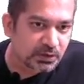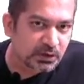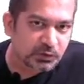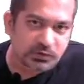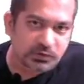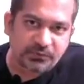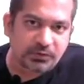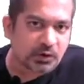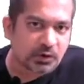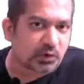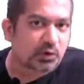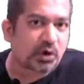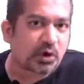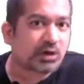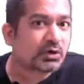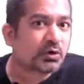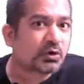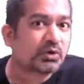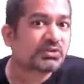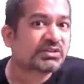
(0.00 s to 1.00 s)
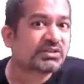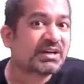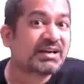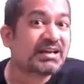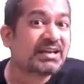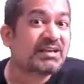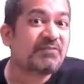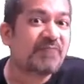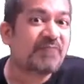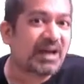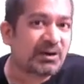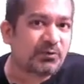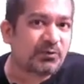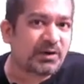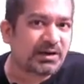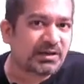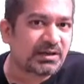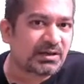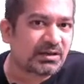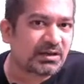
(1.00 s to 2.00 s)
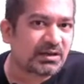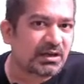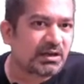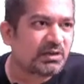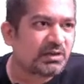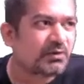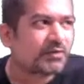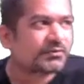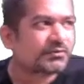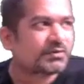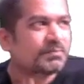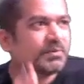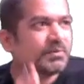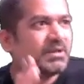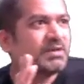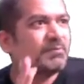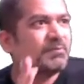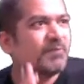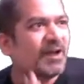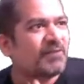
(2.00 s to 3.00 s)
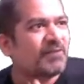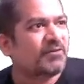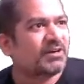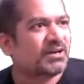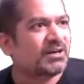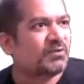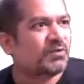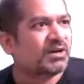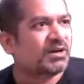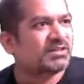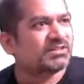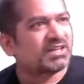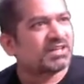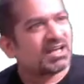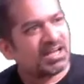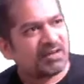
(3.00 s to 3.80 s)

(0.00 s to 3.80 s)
So if you are not constantly evaluating, you have simply evaluated once,